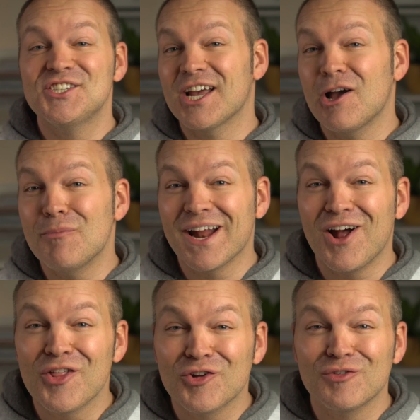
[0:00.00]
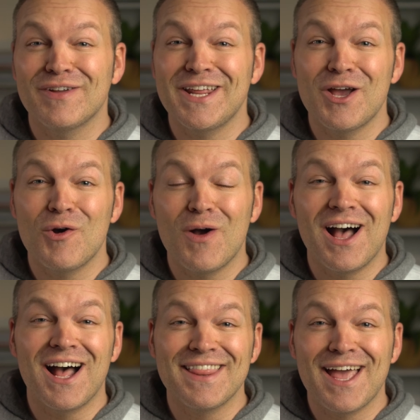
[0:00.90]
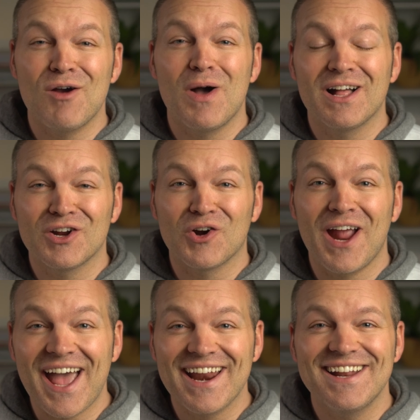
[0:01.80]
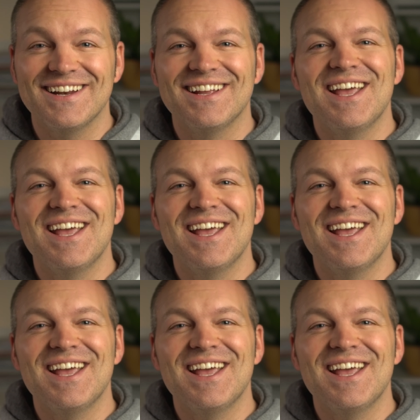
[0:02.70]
Check out my other video on that while you're at it.